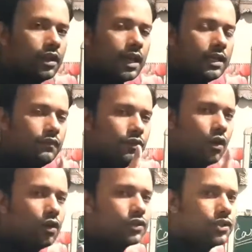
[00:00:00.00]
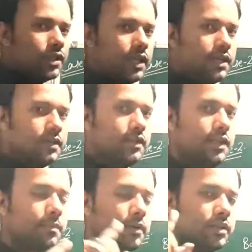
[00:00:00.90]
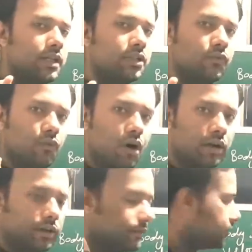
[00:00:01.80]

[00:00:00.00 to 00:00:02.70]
and velocity represents what?